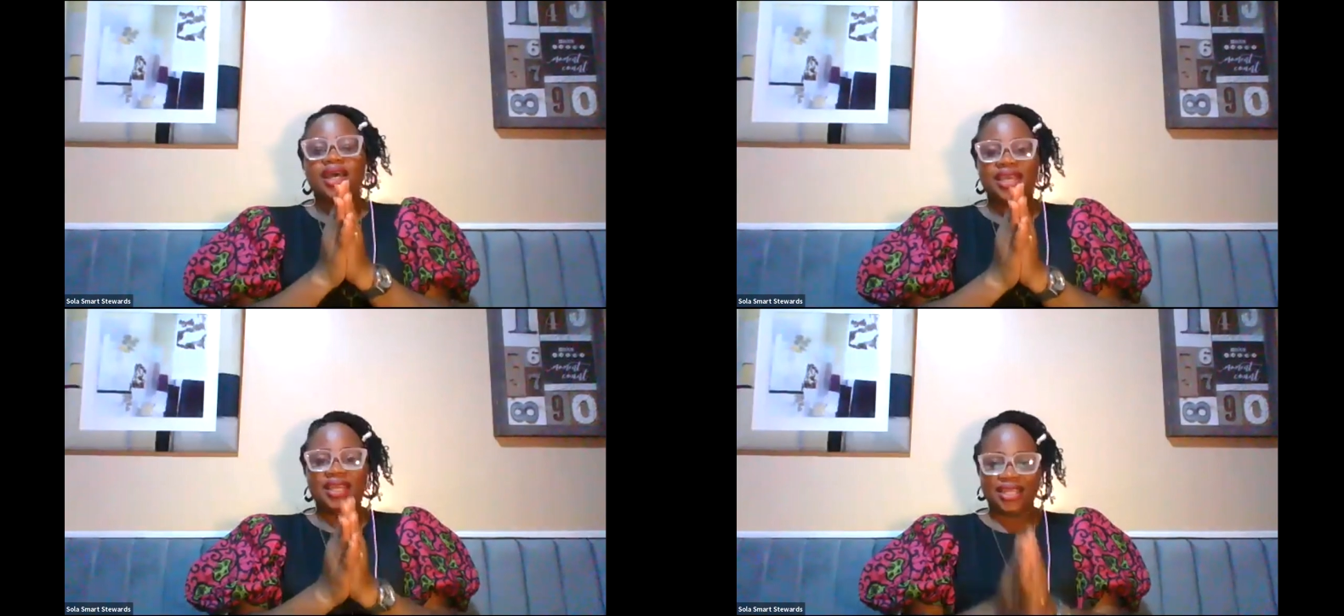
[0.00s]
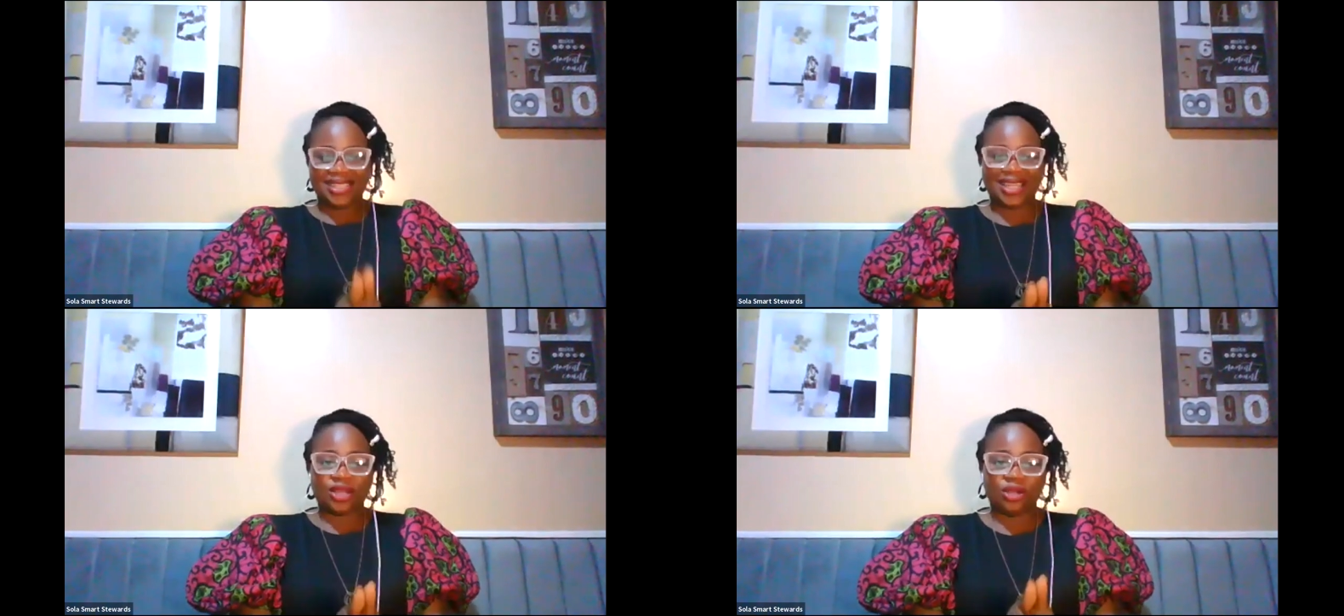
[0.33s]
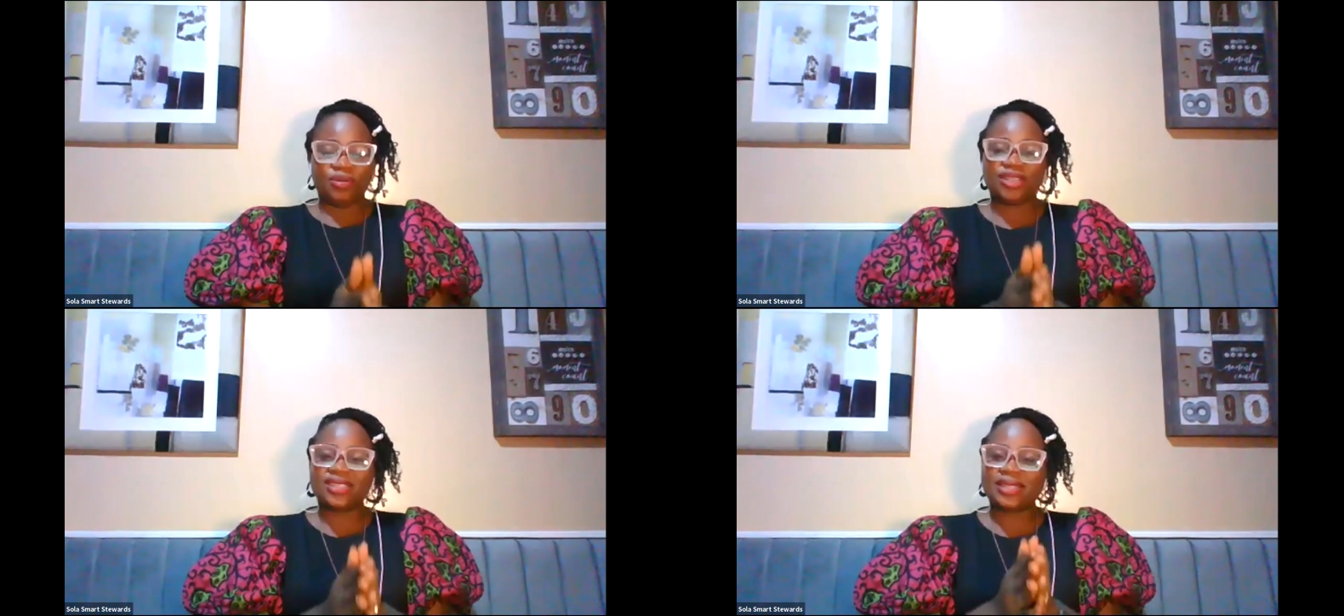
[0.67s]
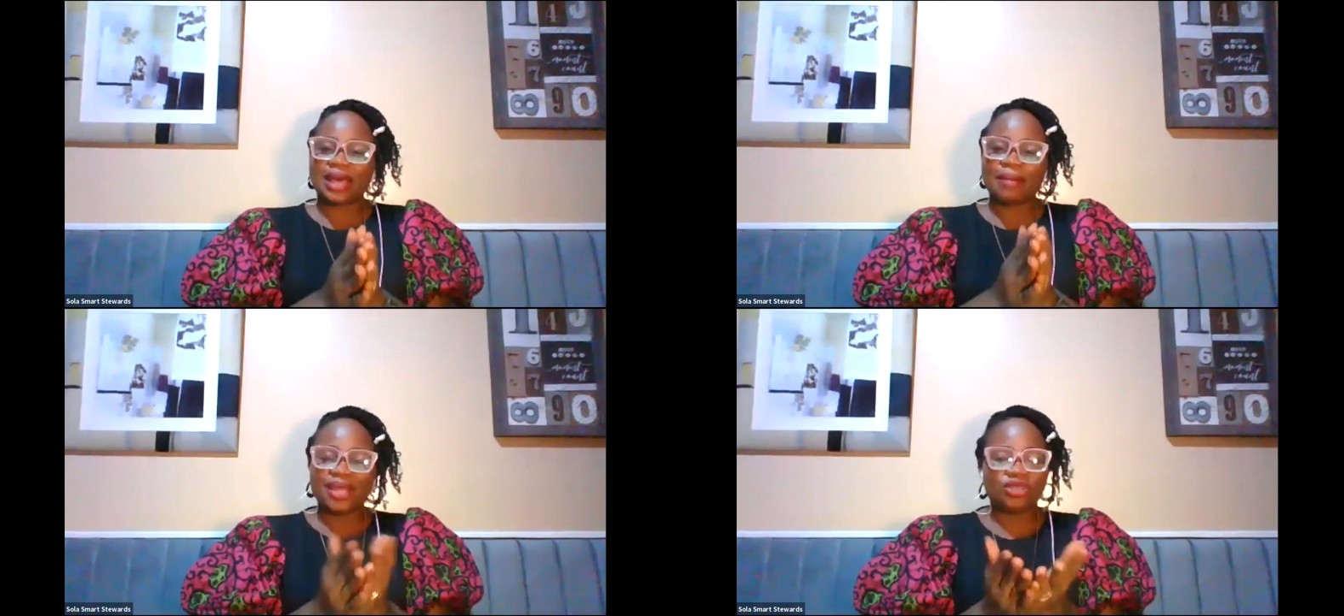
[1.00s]
inner circle. But
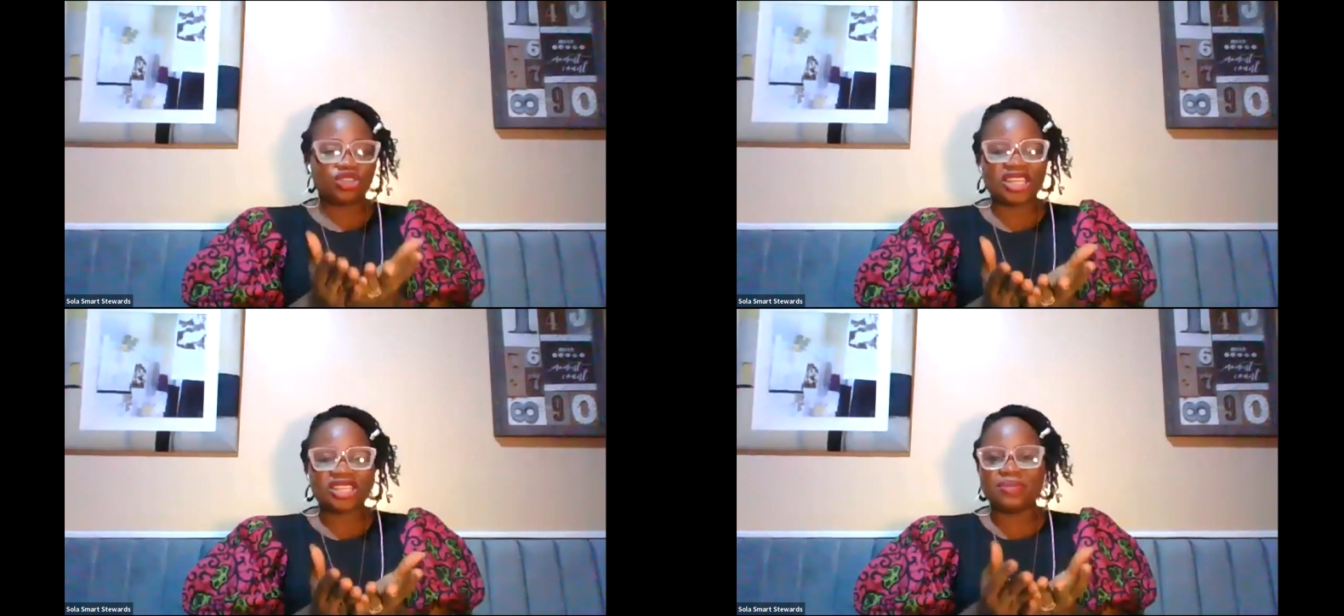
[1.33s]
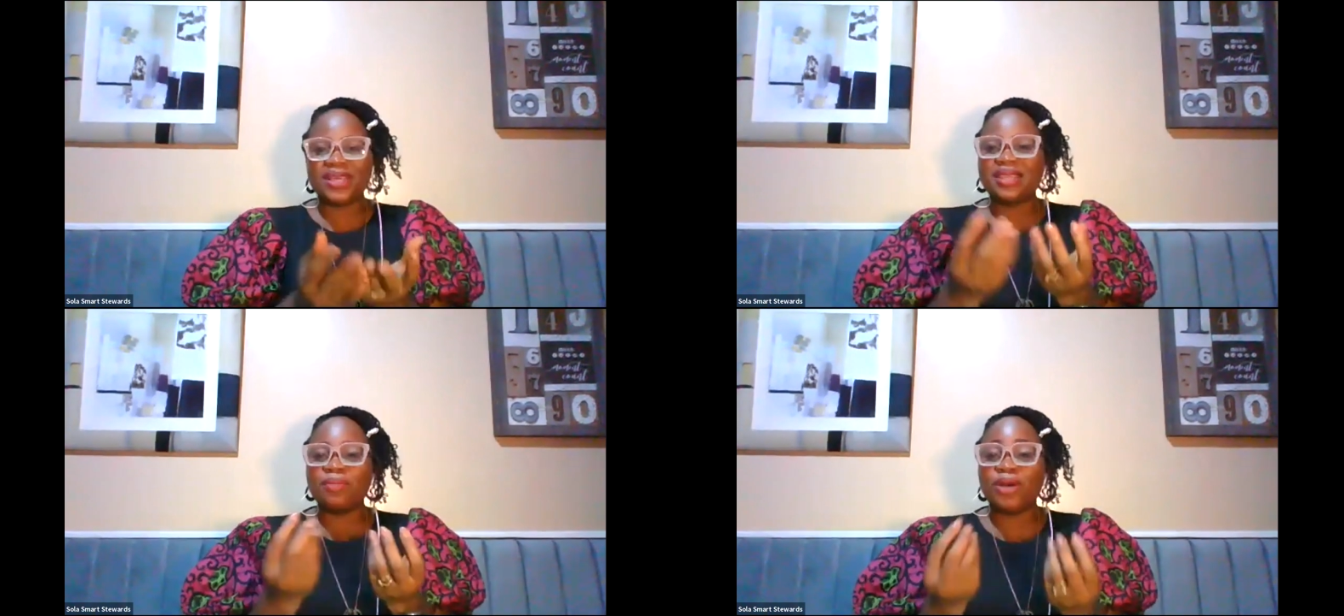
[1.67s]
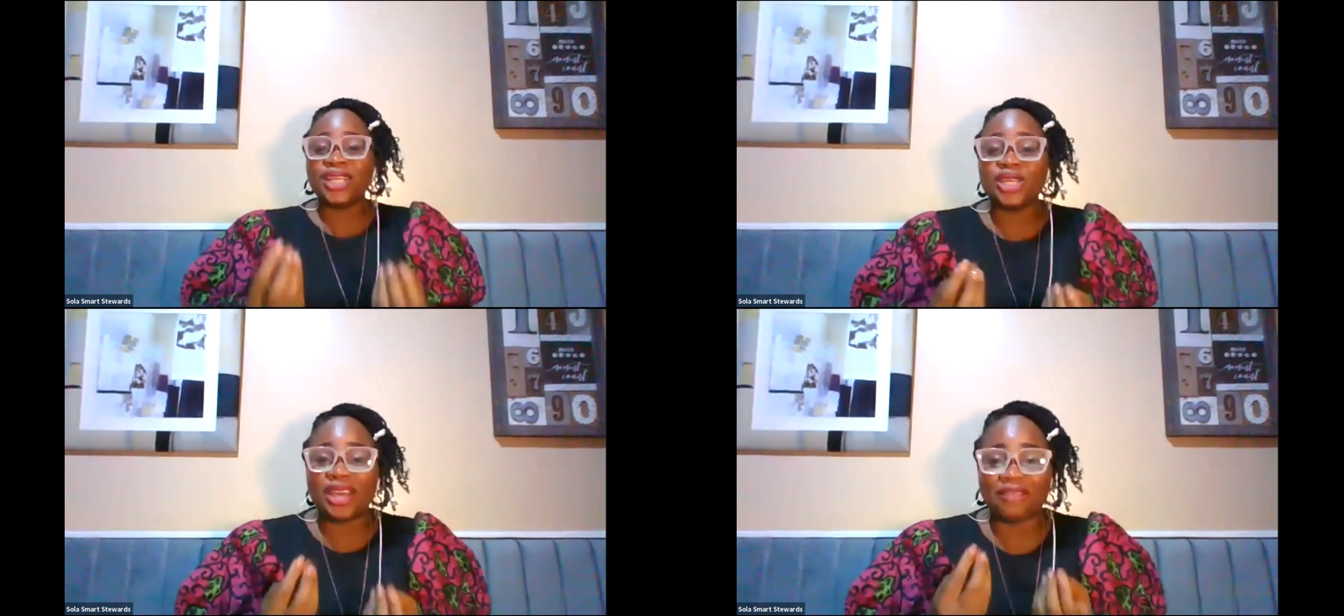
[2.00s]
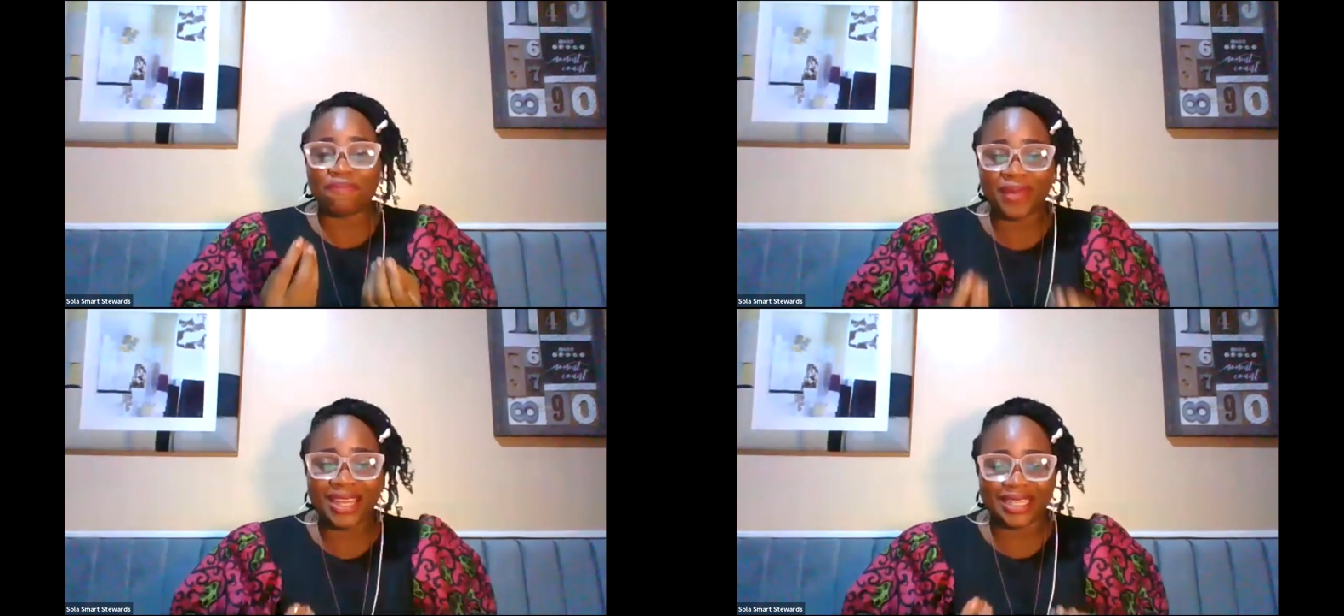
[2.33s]
I mean, trust me, the money you
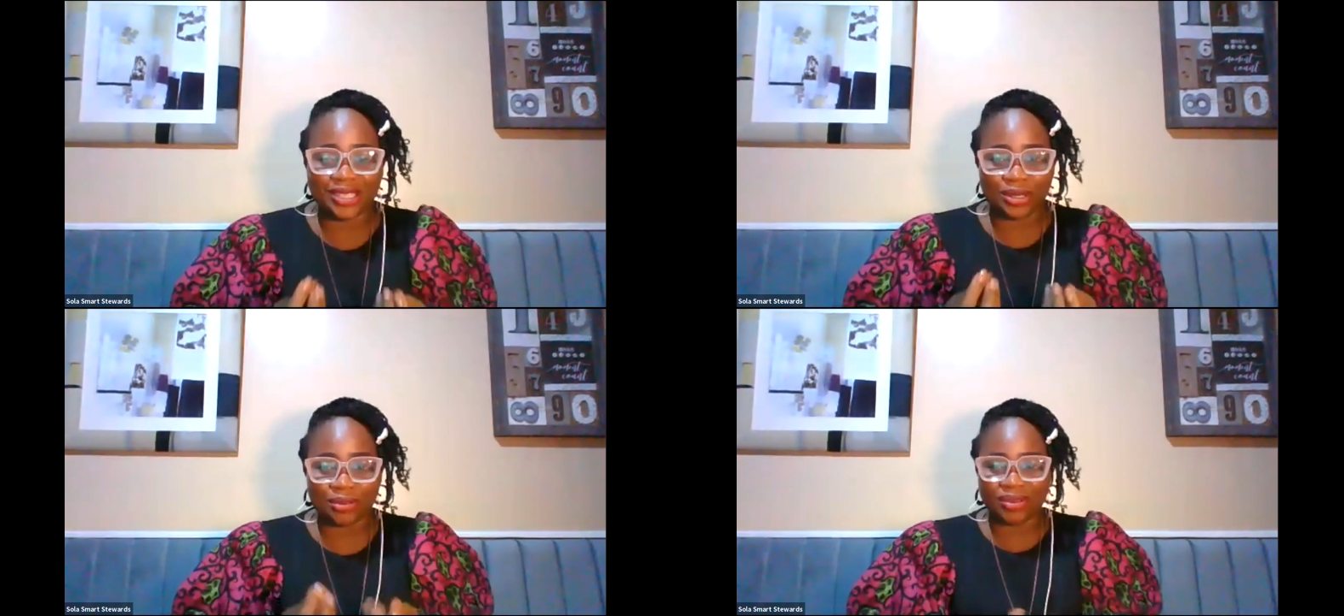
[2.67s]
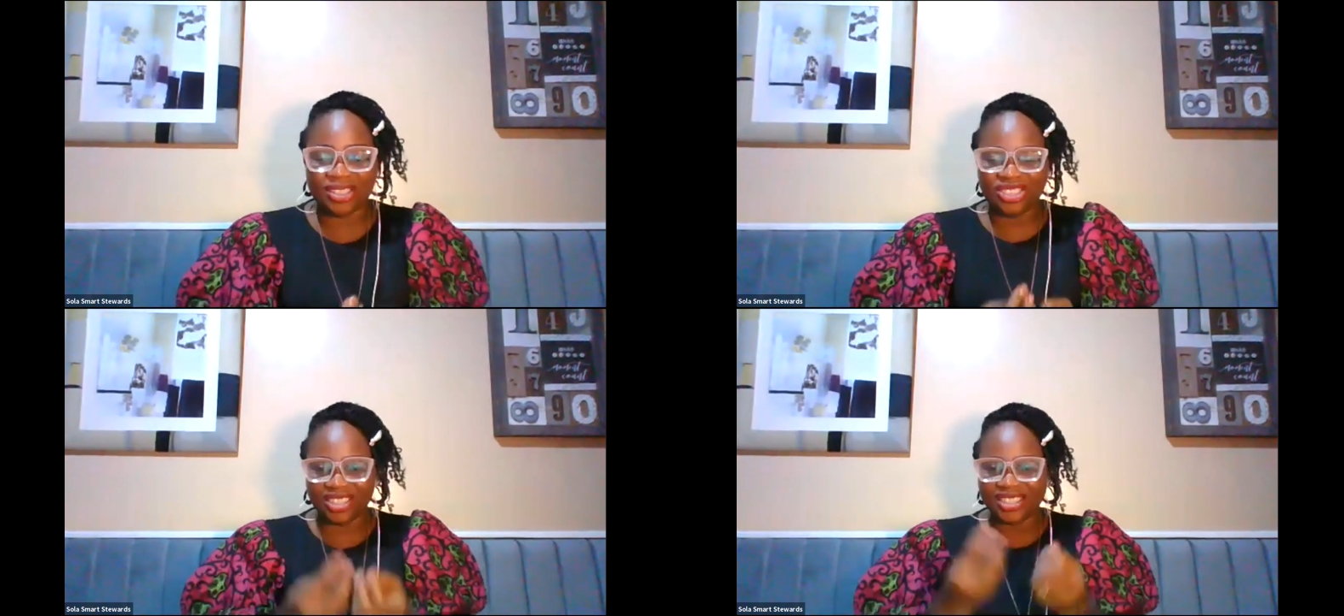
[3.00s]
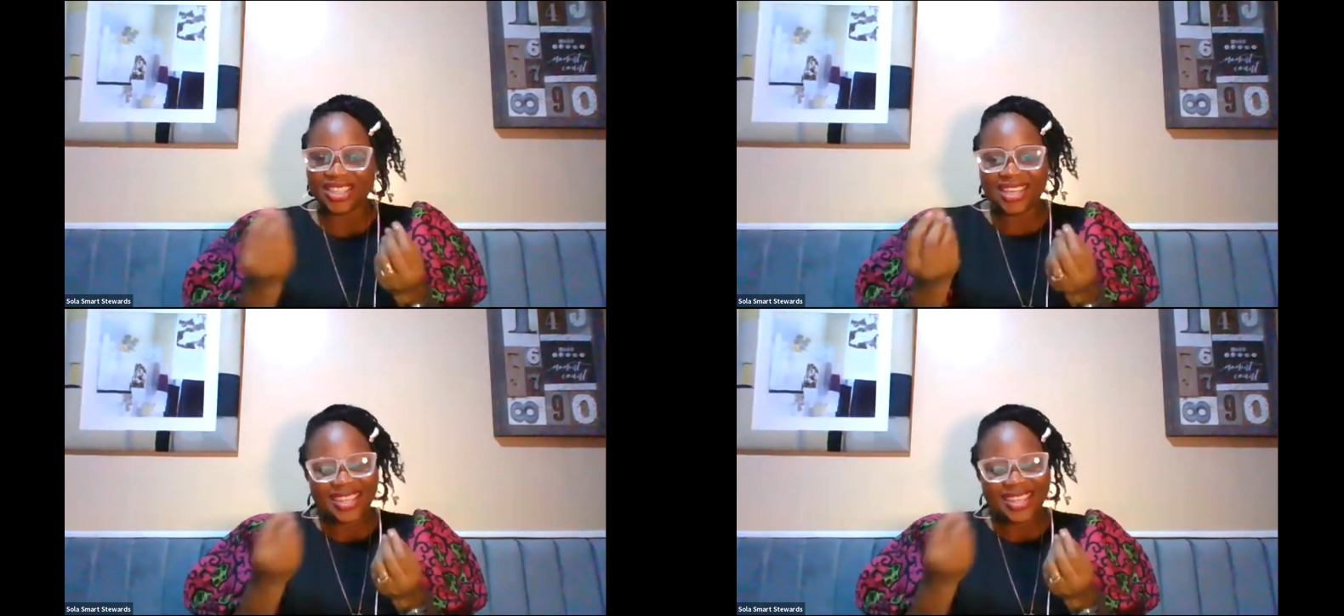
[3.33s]
have paid as subscription